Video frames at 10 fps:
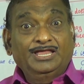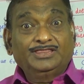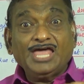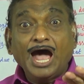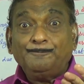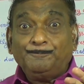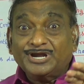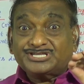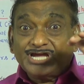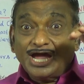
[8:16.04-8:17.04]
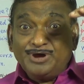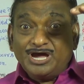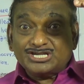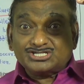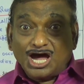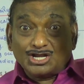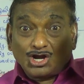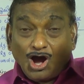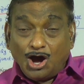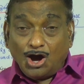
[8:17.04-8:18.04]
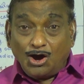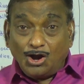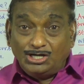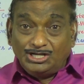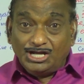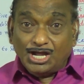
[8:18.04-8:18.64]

The upper chambers are called